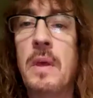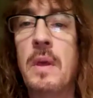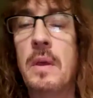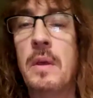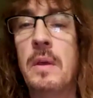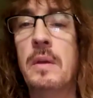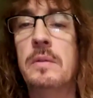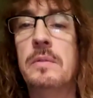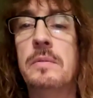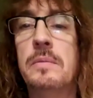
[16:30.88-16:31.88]
I've got a
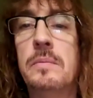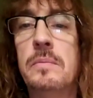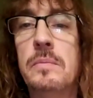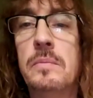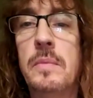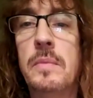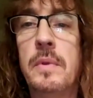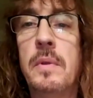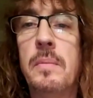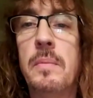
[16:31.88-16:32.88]
sneaky feeling that
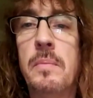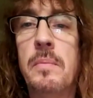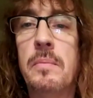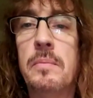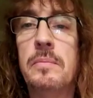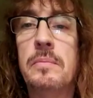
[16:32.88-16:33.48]
someday they will